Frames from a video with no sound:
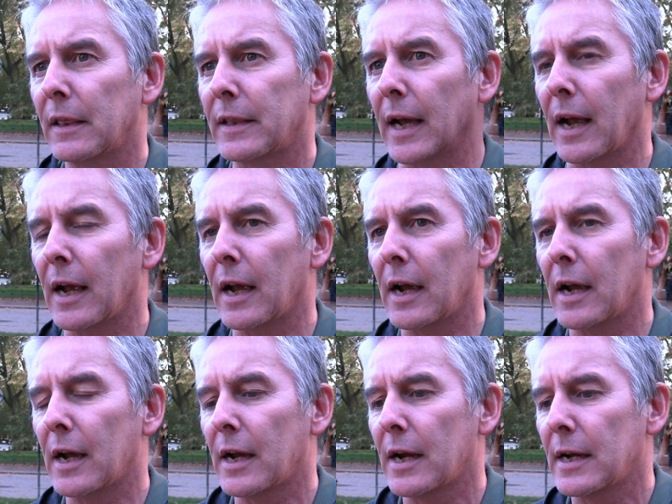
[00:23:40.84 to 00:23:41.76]
that
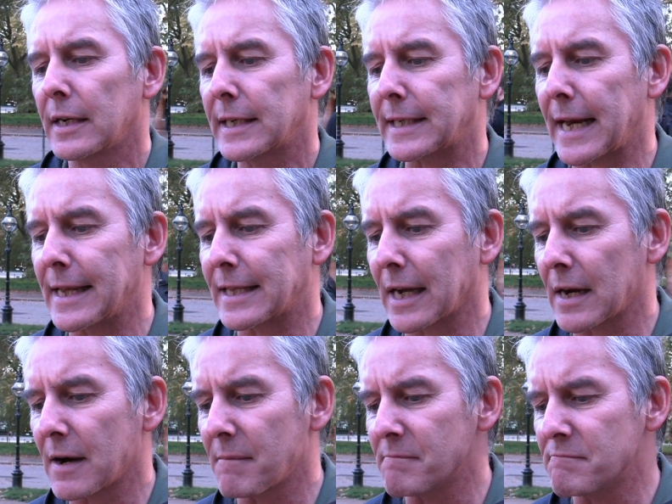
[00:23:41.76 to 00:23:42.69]
said
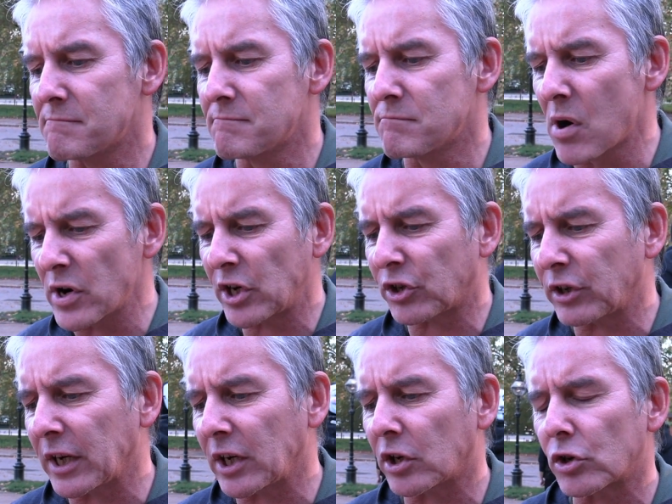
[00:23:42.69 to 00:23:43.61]
that monitoring and